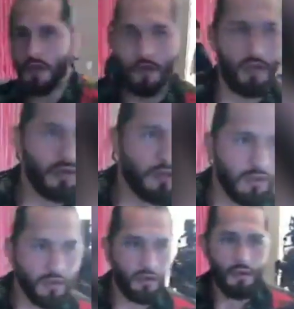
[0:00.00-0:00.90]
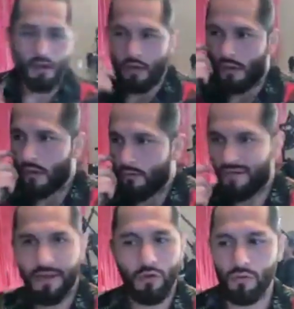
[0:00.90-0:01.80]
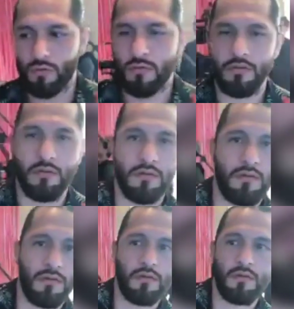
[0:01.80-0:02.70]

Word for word: going to fight him. Fight who? Colby.